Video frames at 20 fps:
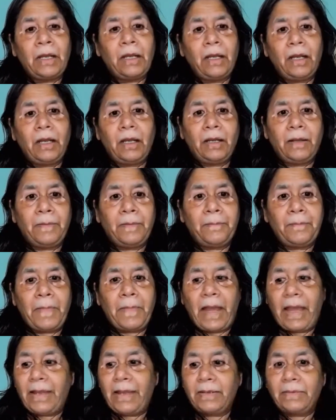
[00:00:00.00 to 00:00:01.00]

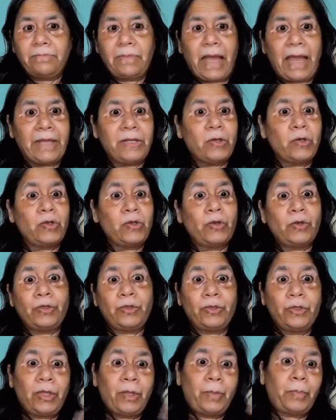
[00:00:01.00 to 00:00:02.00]
I don't know to
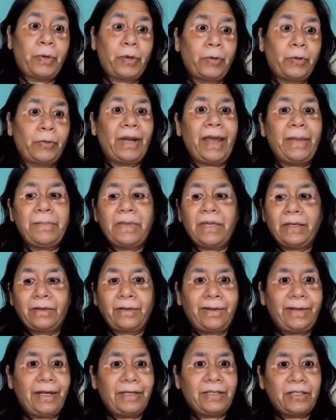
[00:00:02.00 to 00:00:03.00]
do the programming
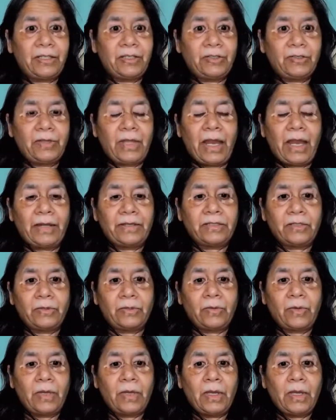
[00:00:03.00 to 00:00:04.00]
related to that.
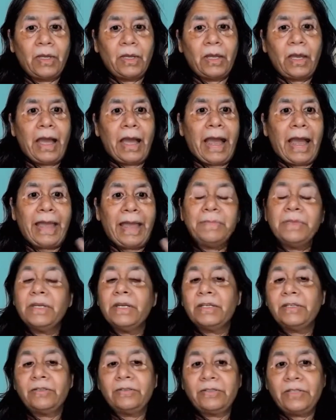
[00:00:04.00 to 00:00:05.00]
So I'm
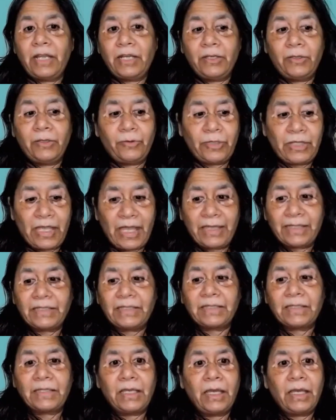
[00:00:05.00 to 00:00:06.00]
here to tell you,
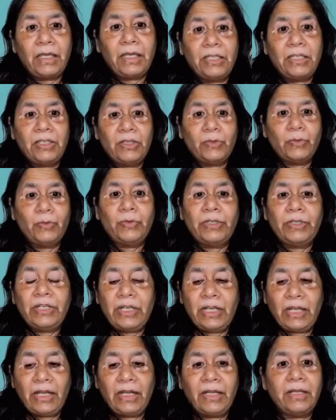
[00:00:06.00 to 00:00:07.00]
yes, you would
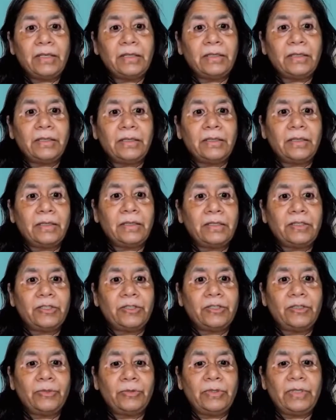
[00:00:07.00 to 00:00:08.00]
need to
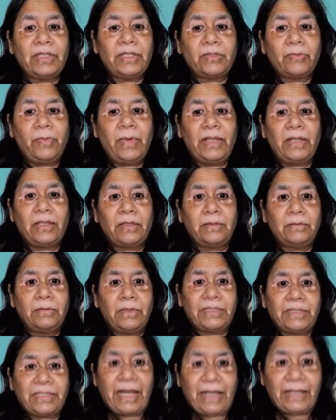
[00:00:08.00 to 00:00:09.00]
do this with
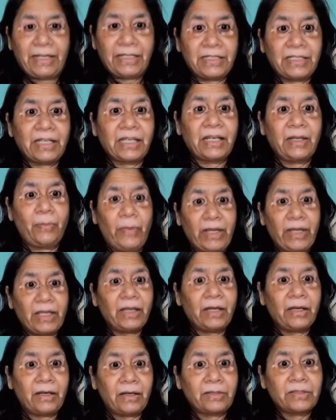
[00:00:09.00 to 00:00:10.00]
a statistical rigor.